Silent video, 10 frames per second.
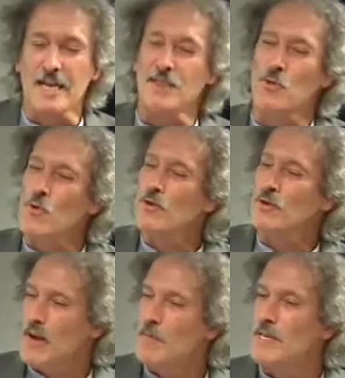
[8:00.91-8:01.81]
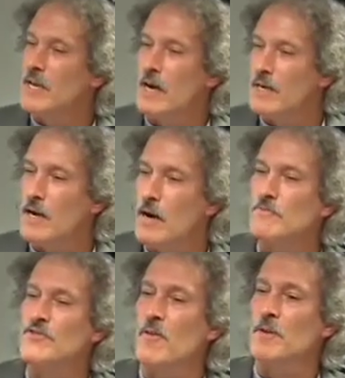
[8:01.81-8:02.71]
The word Ramadan
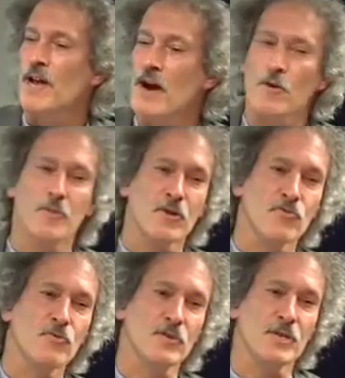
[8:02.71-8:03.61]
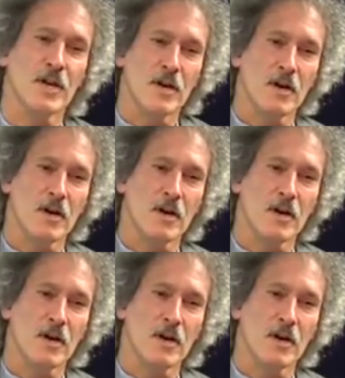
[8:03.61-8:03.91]
comes from an Arabic root,